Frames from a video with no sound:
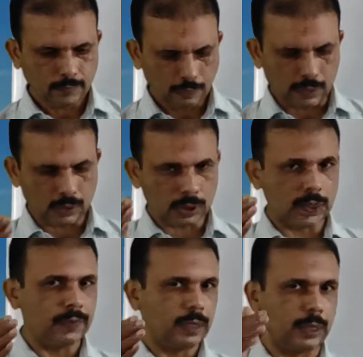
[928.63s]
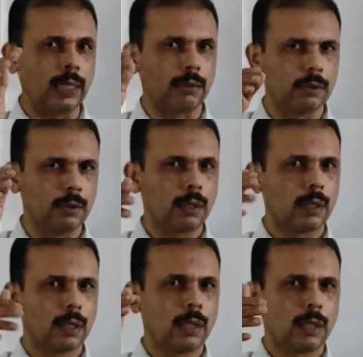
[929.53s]
What is the question word there?
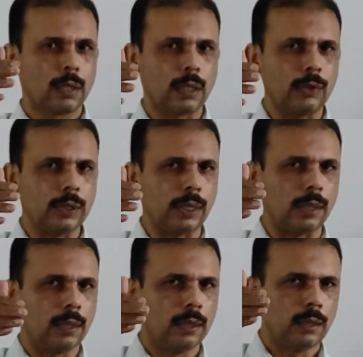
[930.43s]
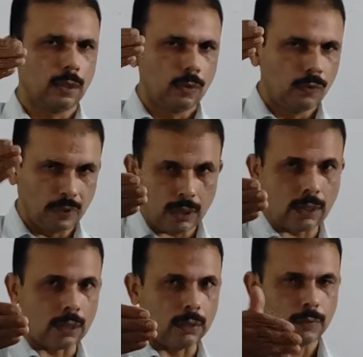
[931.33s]
Can you say?
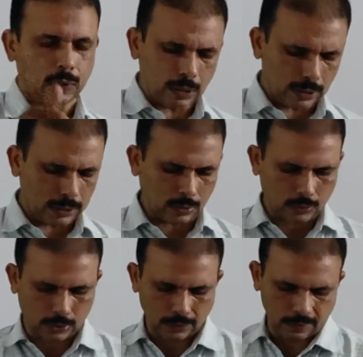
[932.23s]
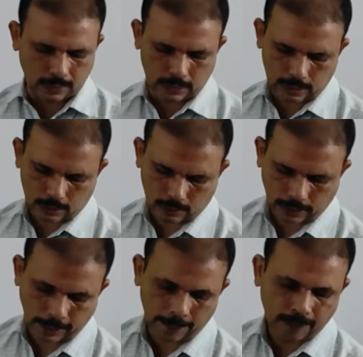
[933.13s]
Where is the question word there?
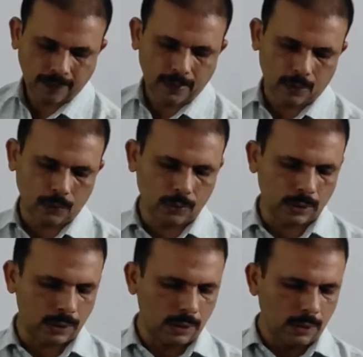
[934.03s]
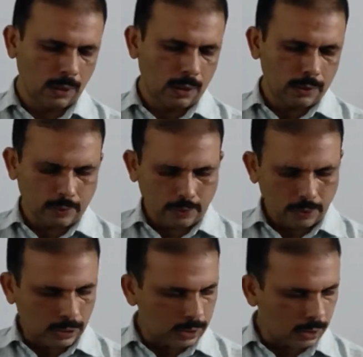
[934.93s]
Okay, you say. So
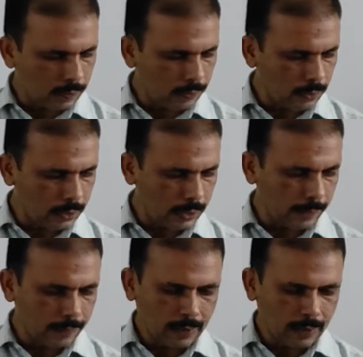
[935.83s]
that's all for the day.